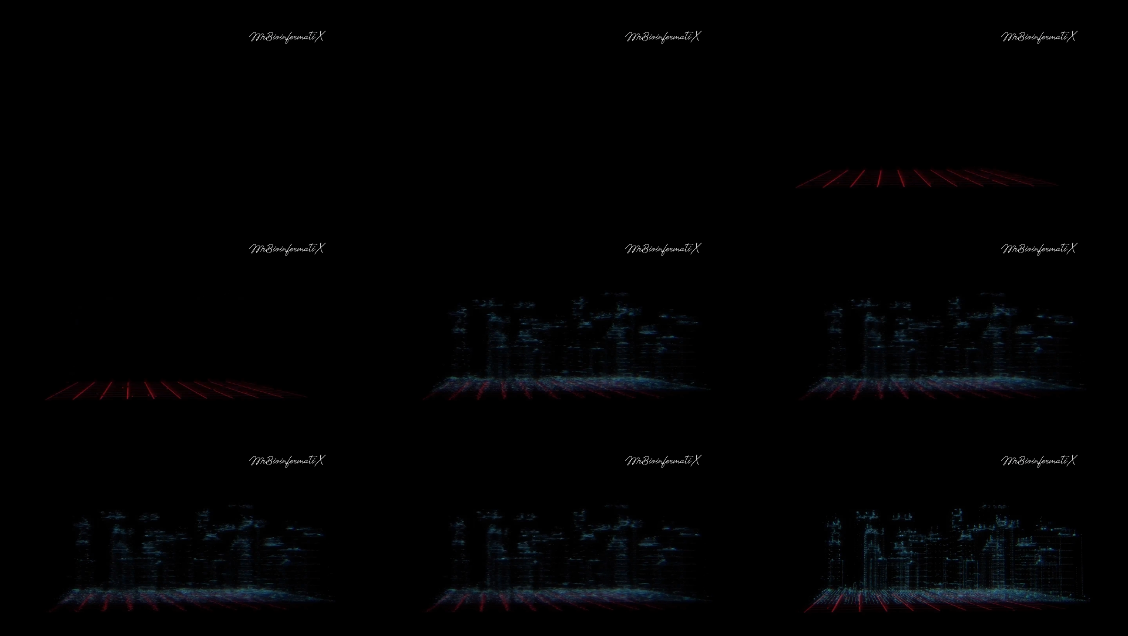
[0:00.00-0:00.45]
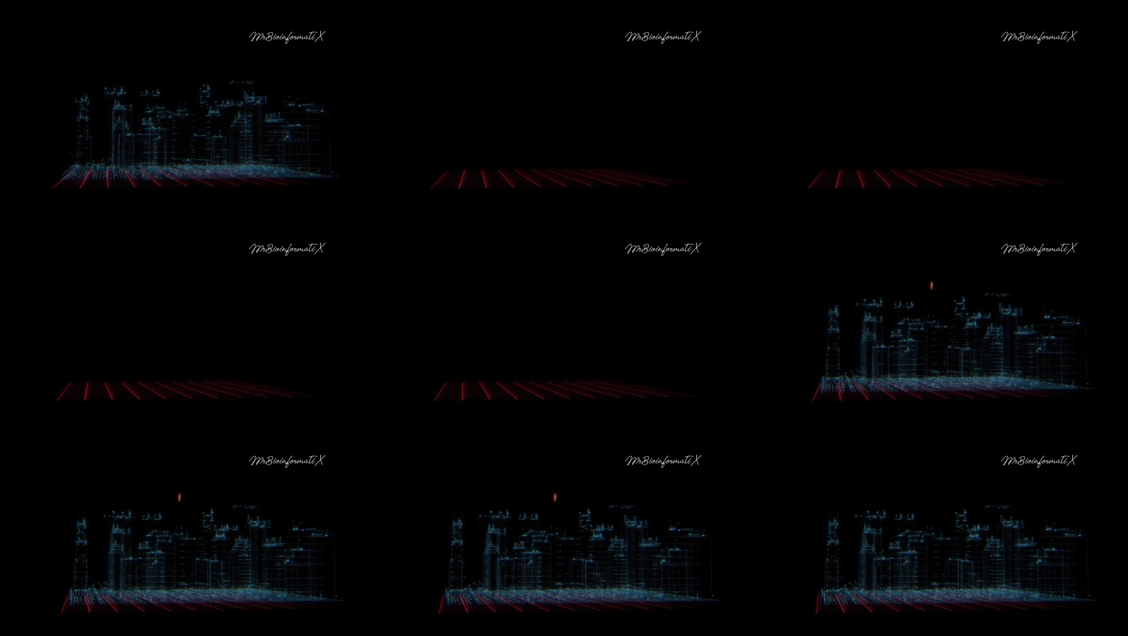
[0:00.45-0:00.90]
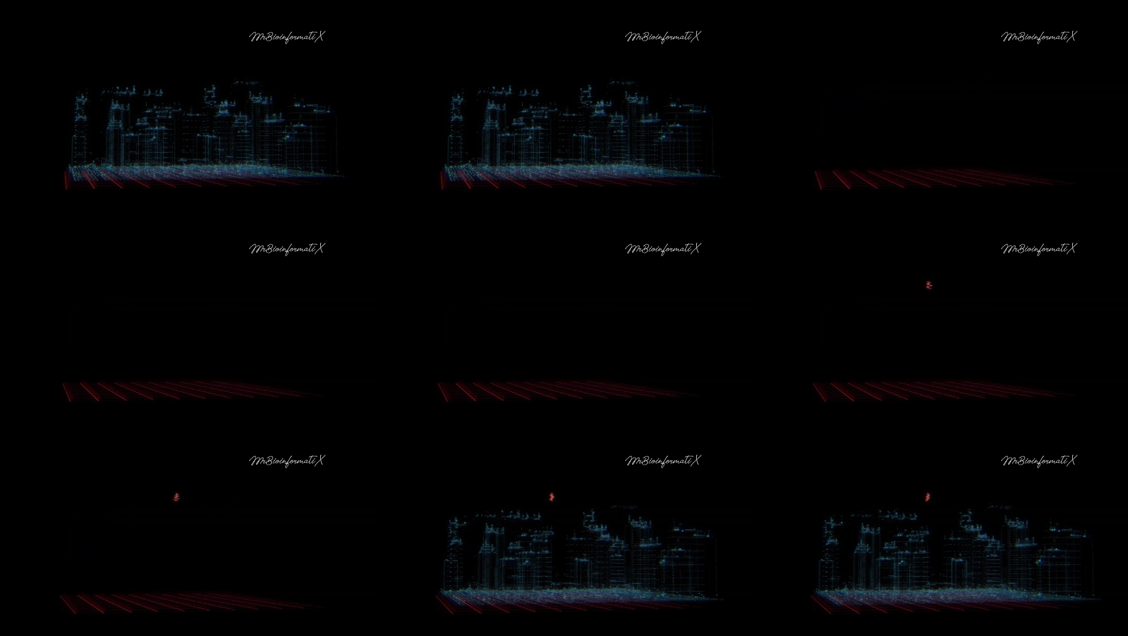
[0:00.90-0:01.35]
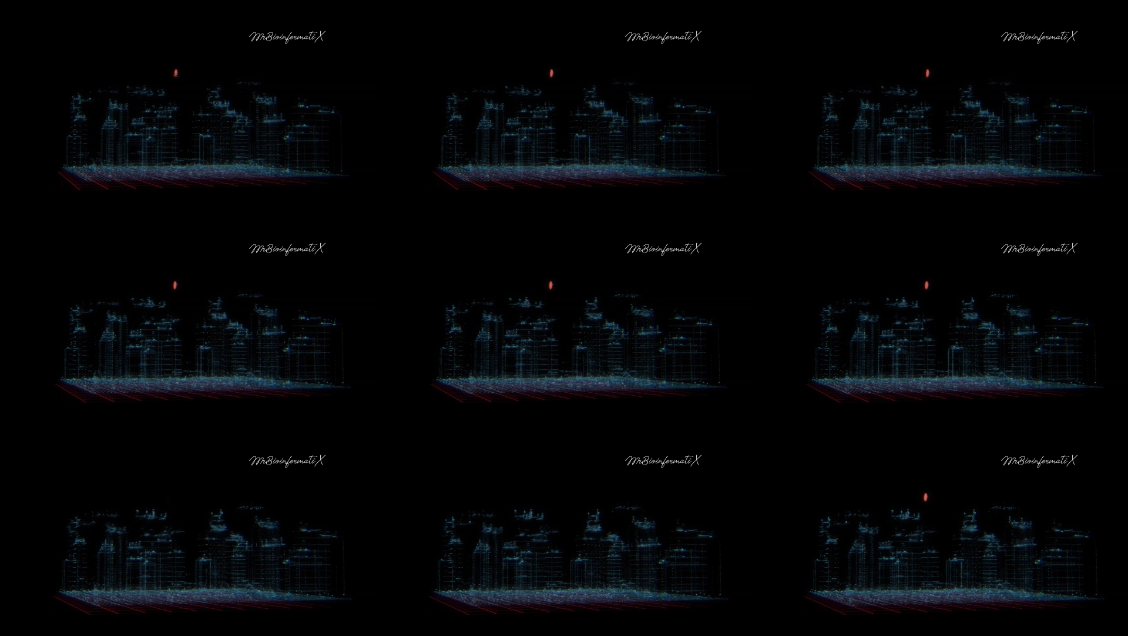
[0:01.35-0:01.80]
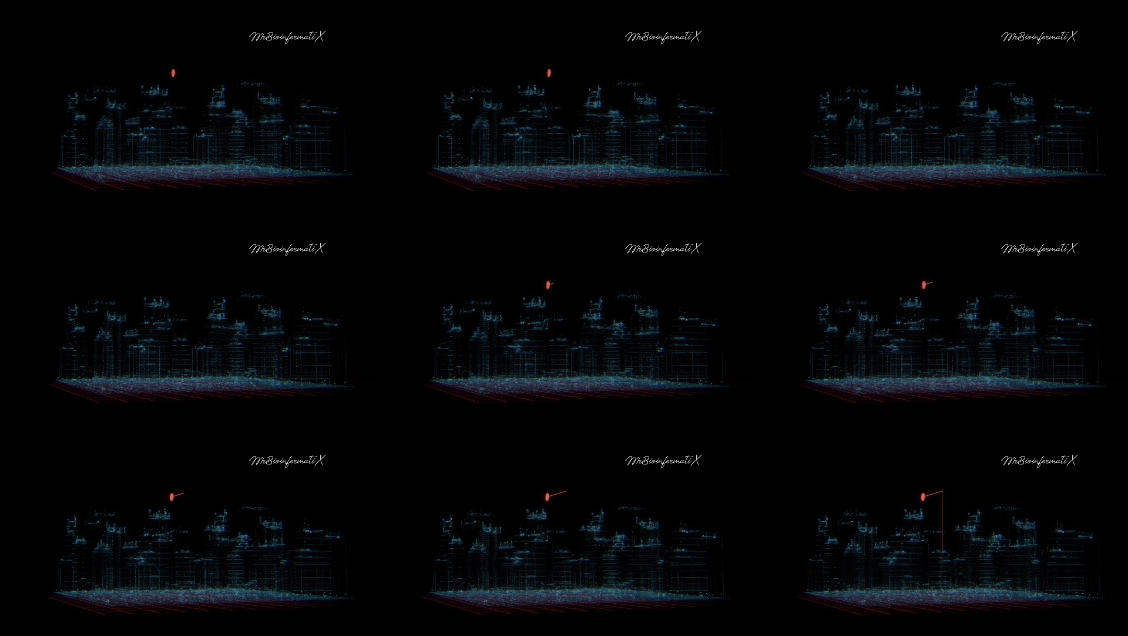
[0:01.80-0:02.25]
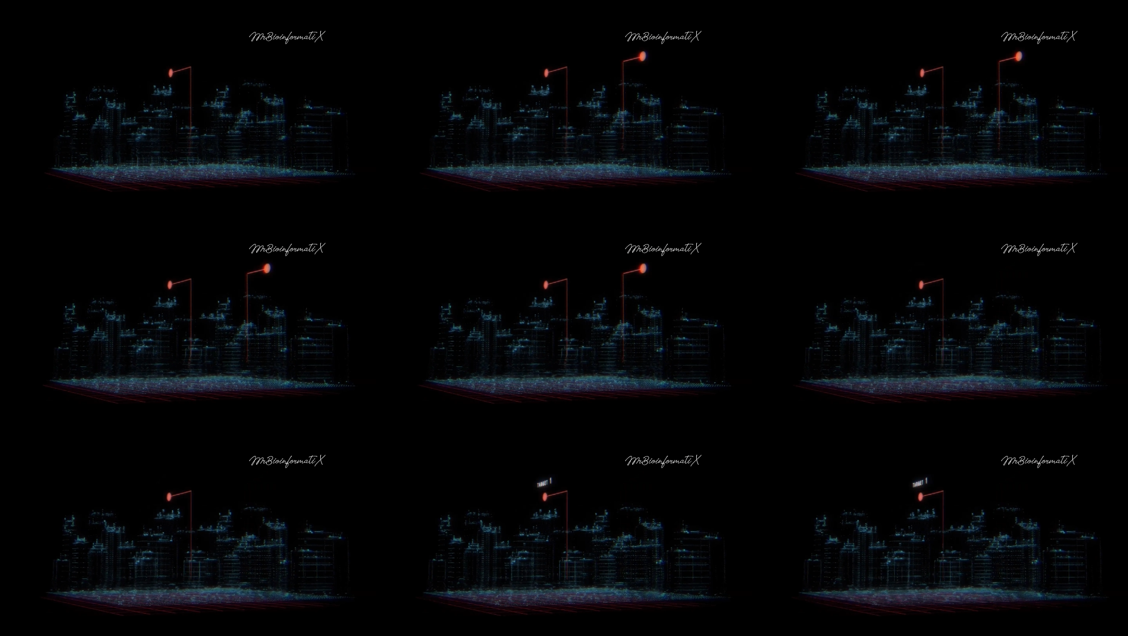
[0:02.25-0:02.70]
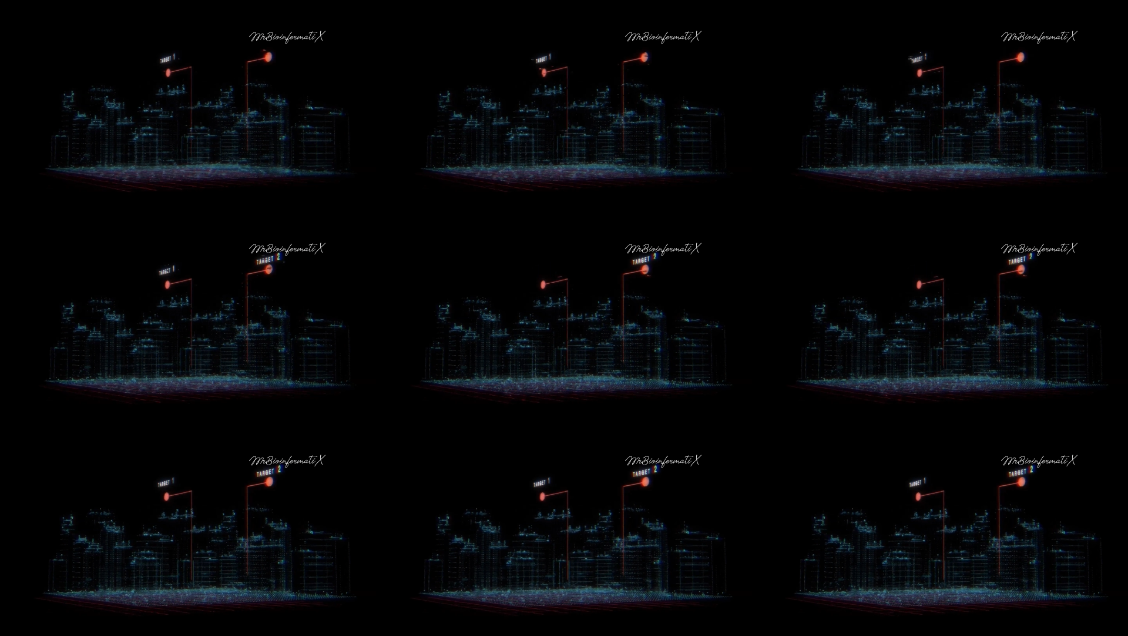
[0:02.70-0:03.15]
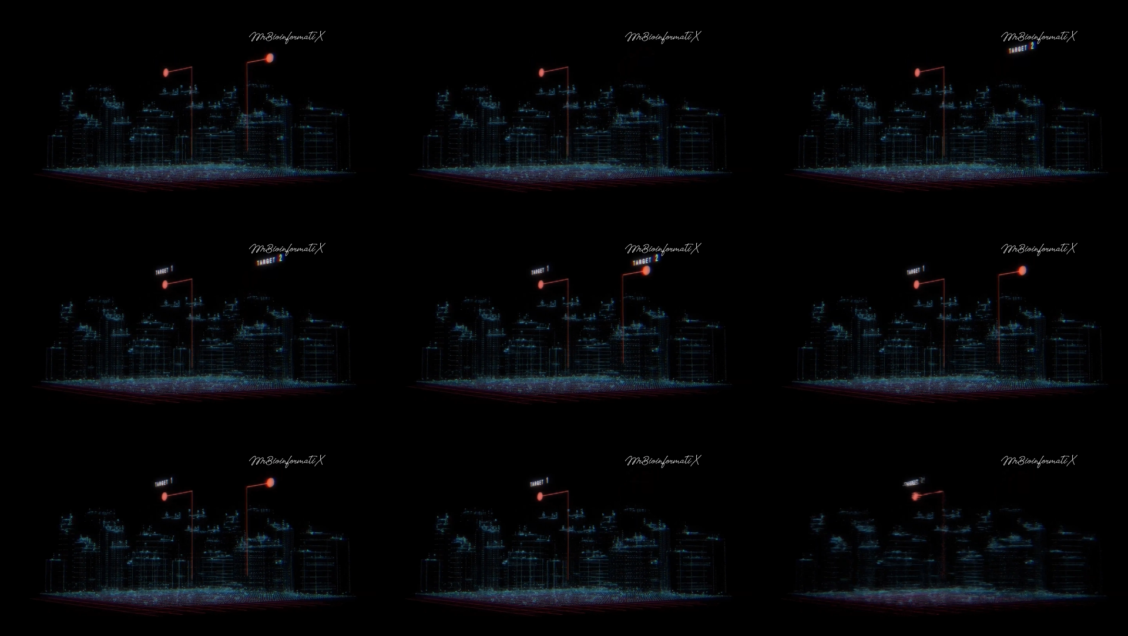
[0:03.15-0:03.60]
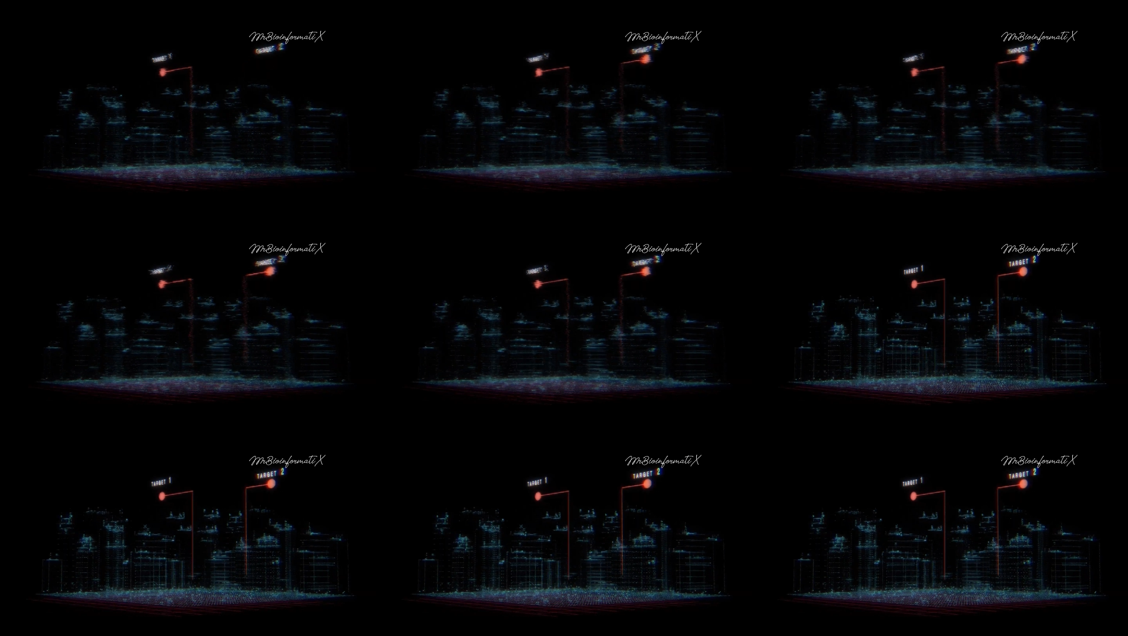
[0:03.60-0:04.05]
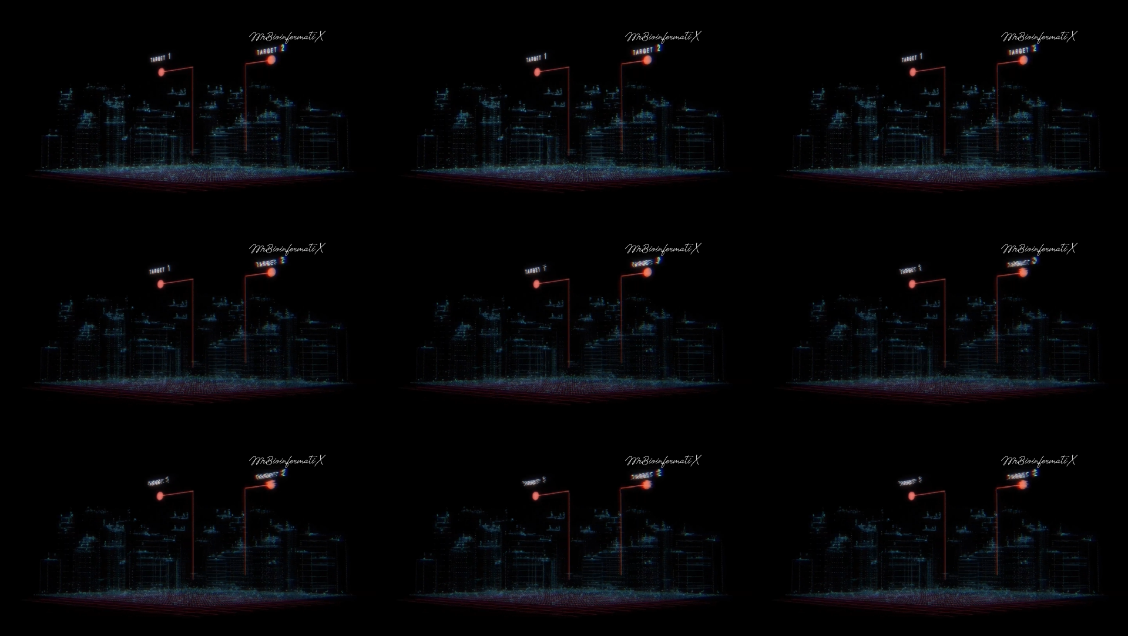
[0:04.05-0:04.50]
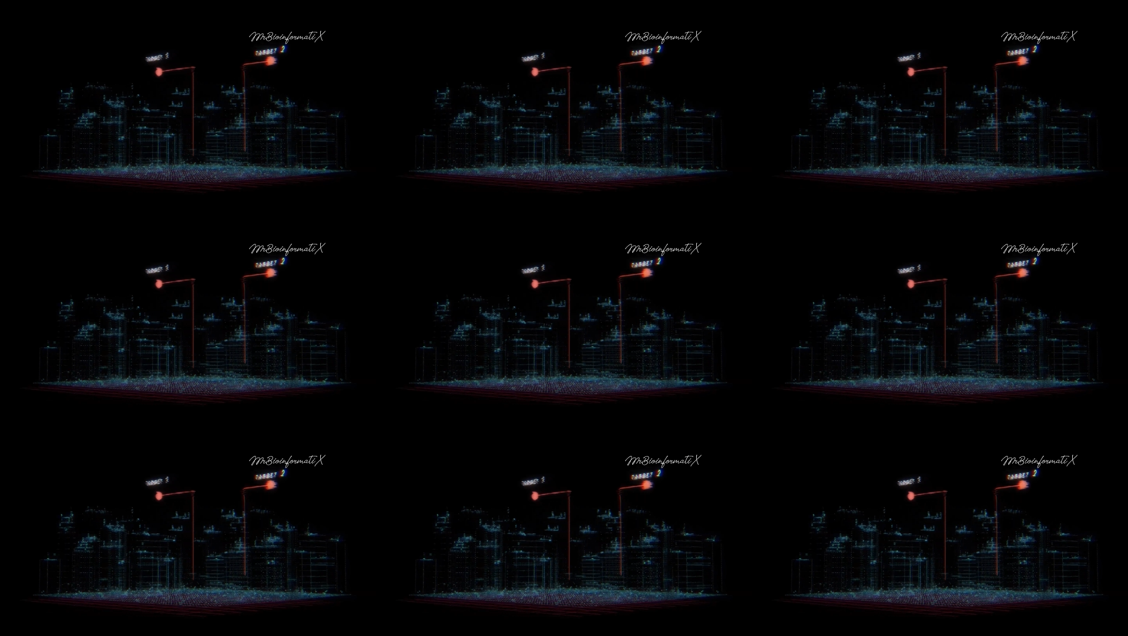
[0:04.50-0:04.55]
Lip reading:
(no speaker visible)